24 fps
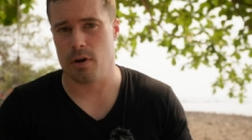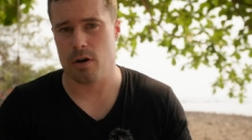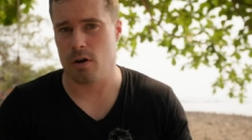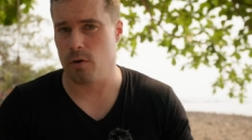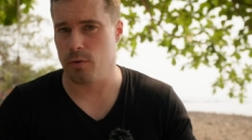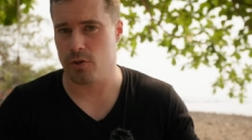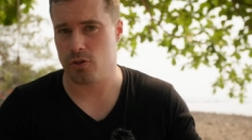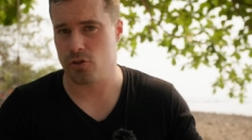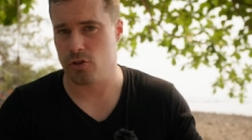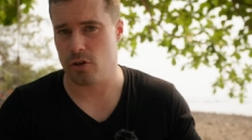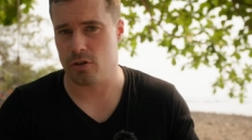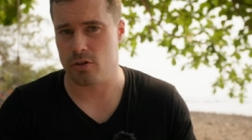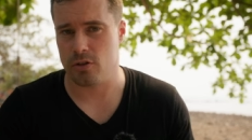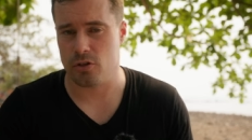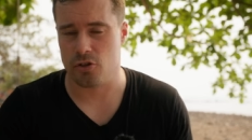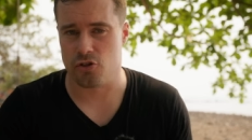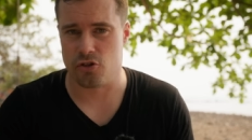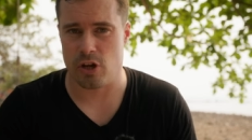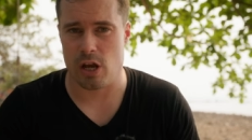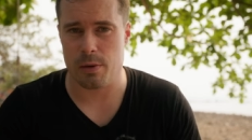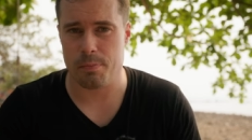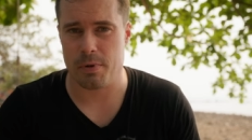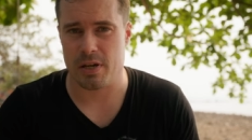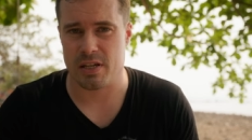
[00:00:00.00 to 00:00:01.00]
why I always shot
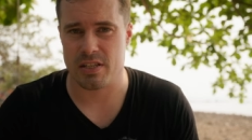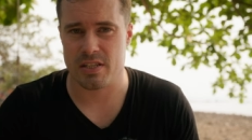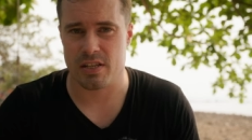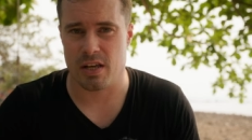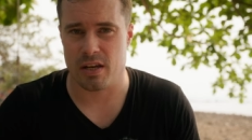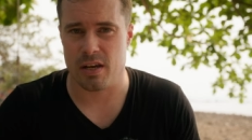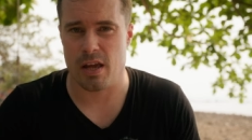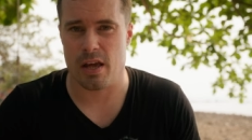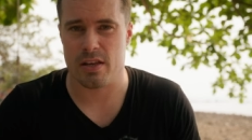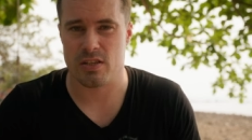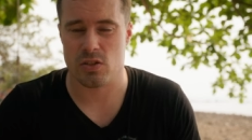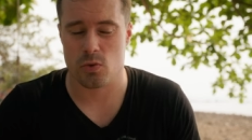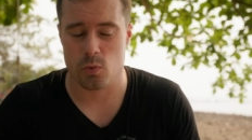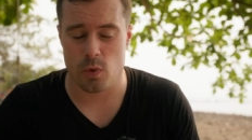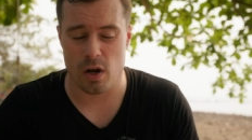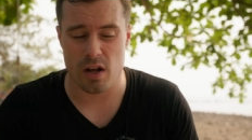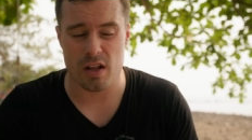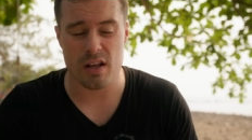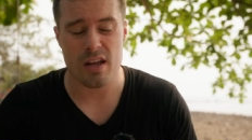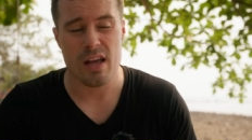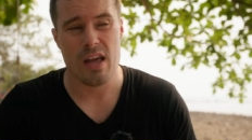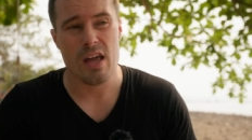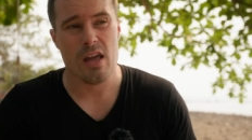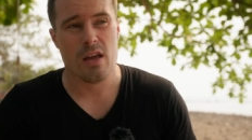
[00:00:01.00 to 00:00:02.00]
JPEGs then as
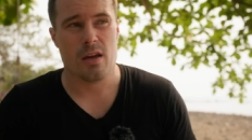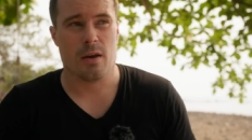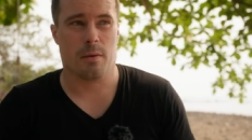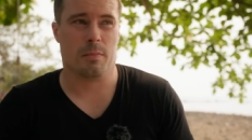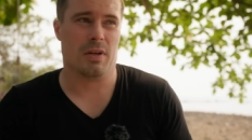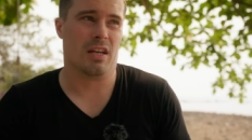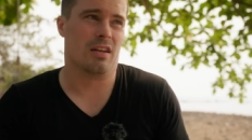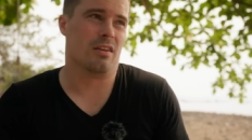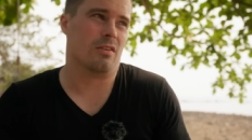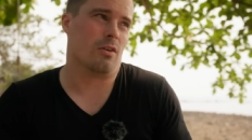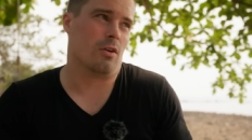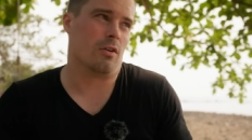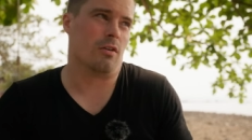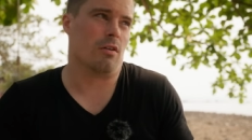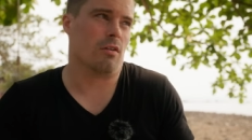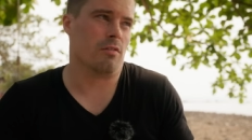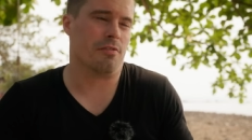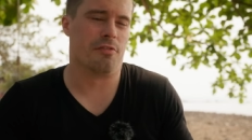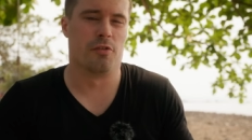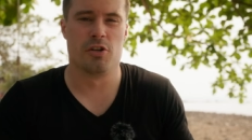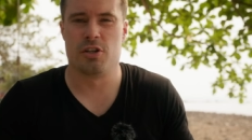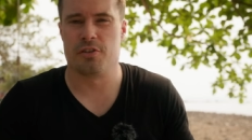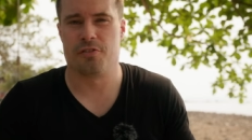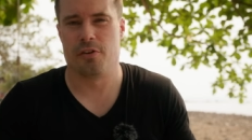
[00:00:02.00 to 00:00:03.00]
well. I mean,
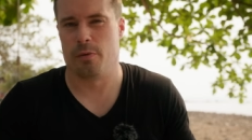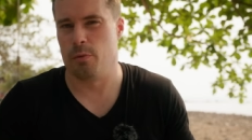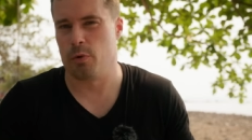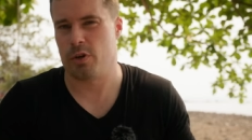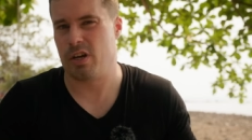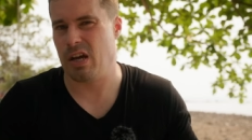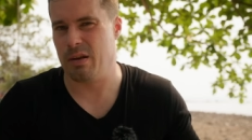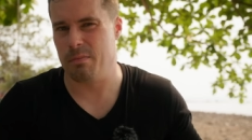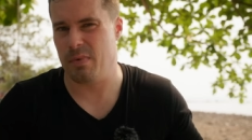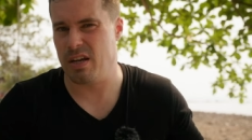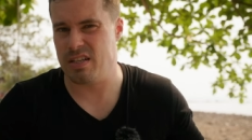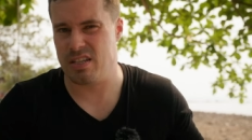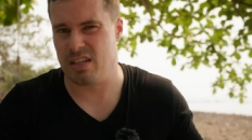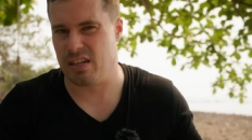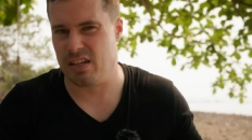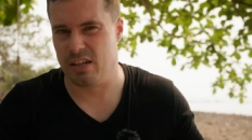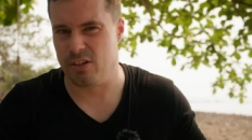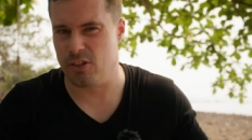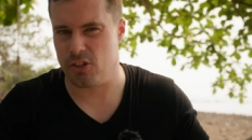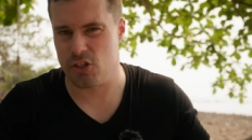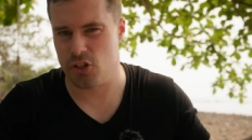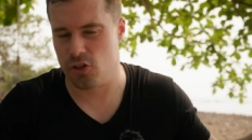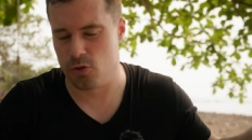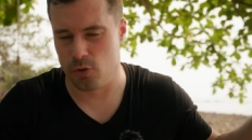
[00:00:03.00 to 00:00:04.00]
on Fujifilm you can
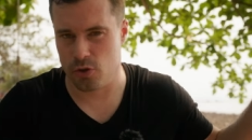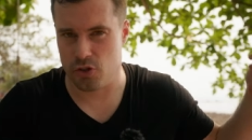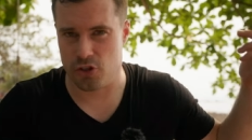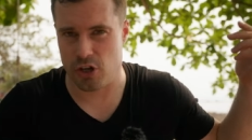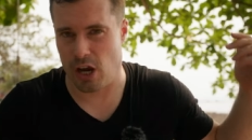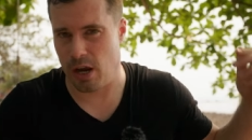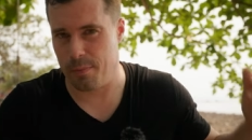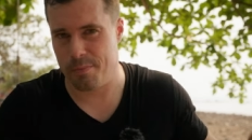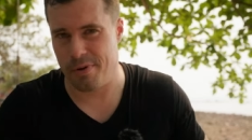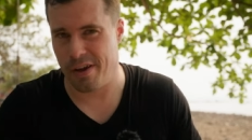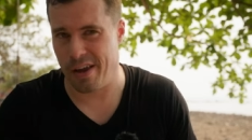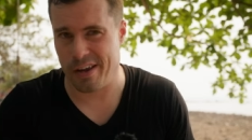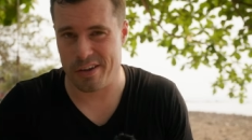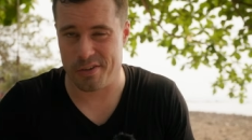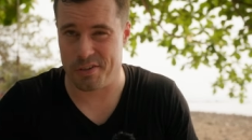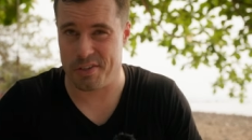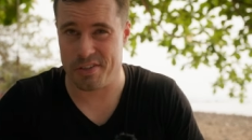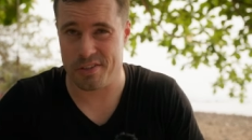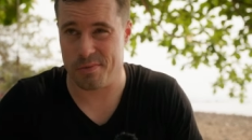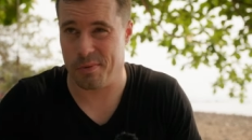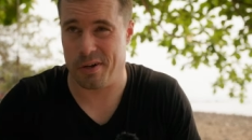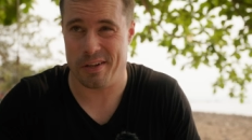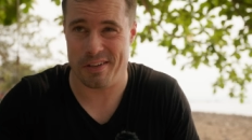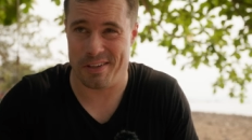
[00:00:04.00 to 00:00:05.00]
basically just shoot JPEG
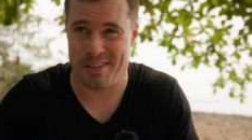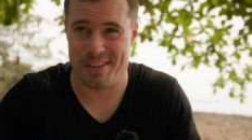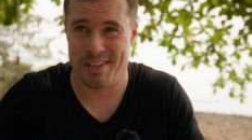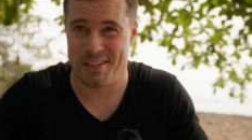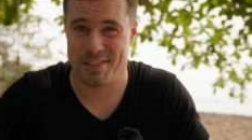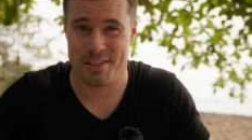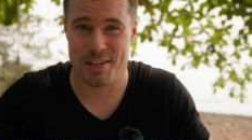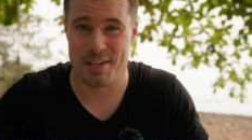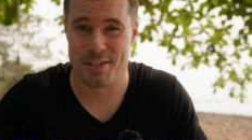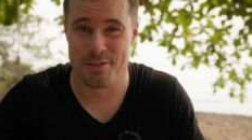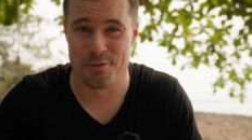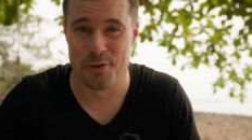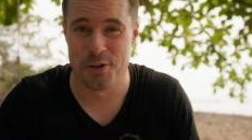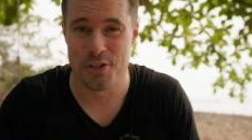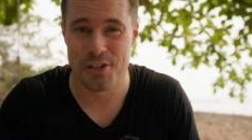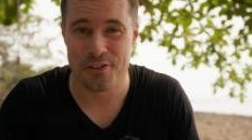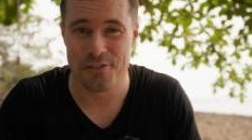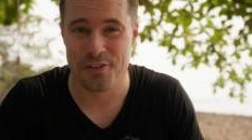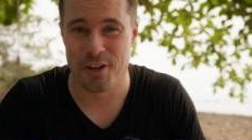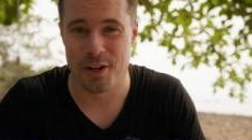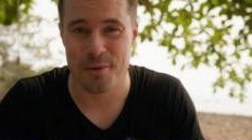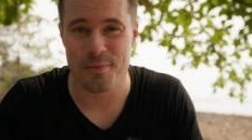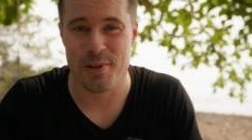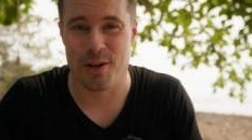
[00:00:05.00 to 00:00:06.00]
as well. It's
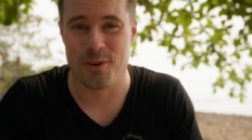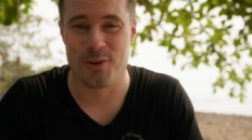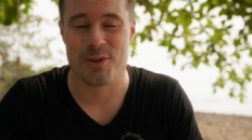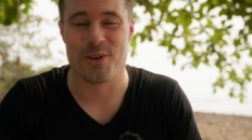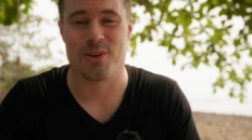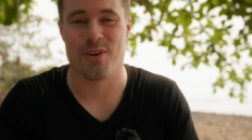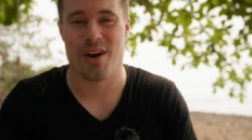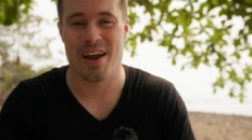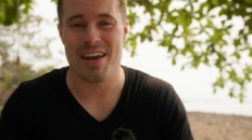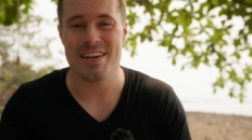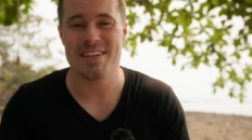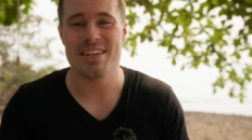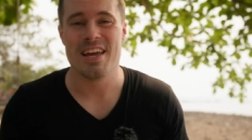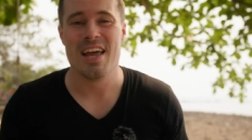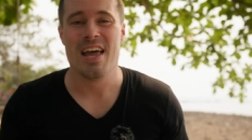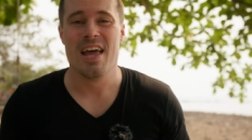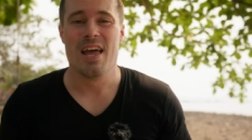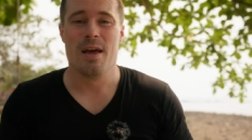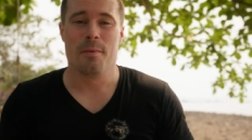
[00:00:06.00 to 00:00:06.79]
Fujifilm, they look great.